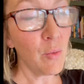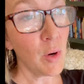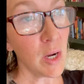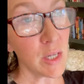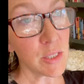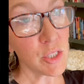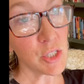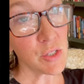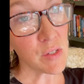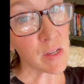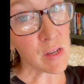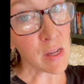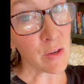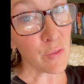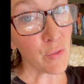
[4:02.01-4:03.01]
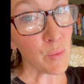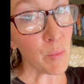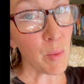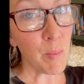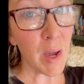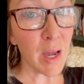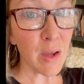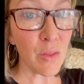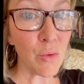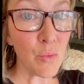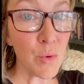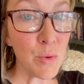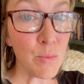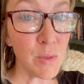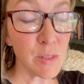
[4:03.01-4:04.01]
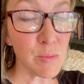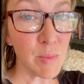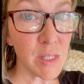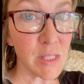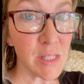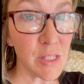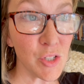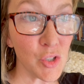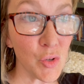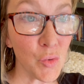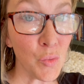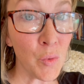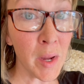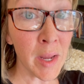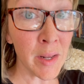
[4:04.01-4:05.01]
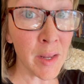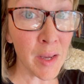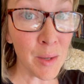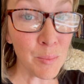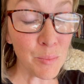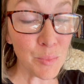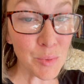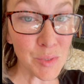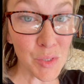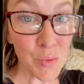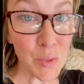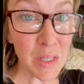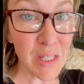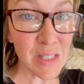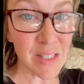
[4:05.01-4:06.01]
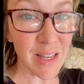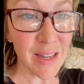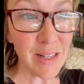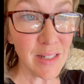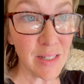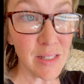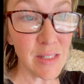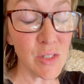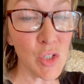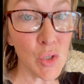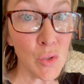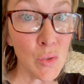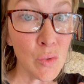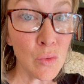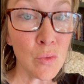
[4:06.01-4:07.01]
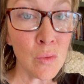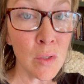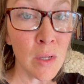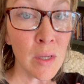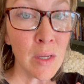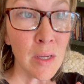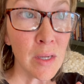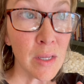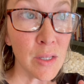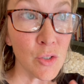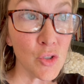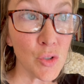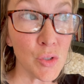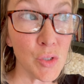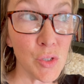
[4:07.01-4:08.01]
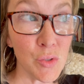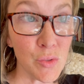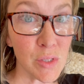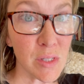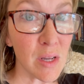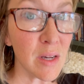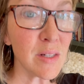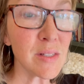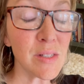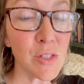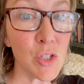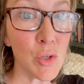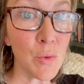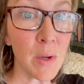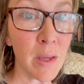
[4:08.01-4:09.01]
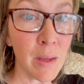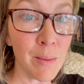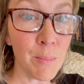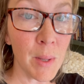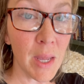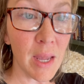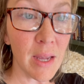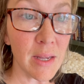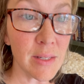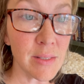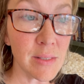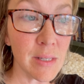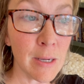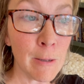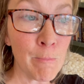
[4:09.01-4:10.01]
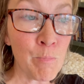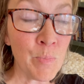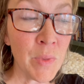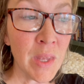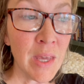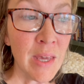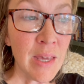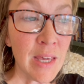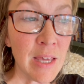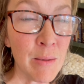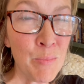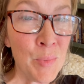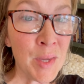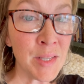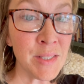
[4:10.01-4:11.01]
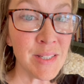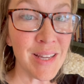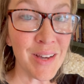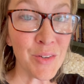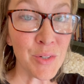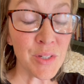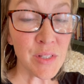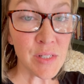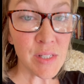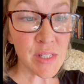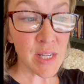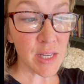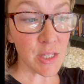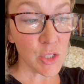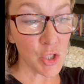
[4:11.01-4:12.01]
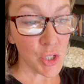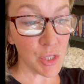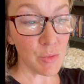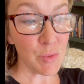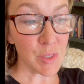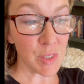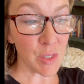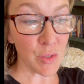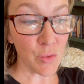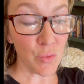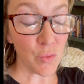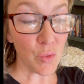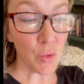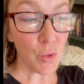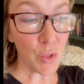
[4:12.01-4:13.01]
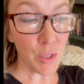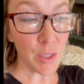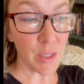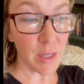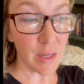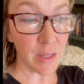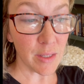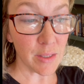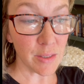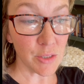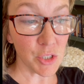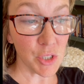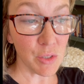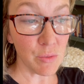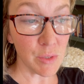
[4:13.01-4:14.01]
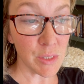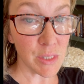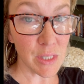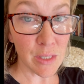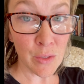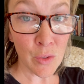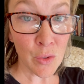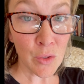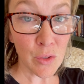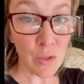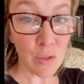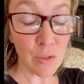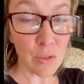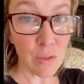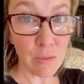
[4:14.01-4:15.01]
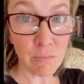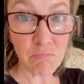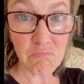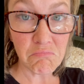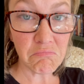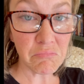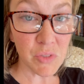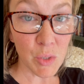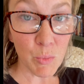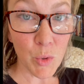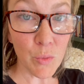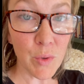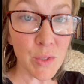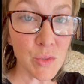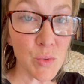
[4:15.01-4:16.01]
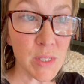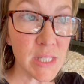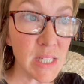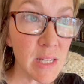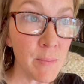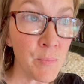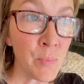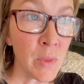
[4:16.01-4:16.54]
watched kind of from the back of the room as my sister ran up so excited to introduce us to him. And um, he bent down on the stage. She was on the floor. Uh, she was in her somewhere around 20.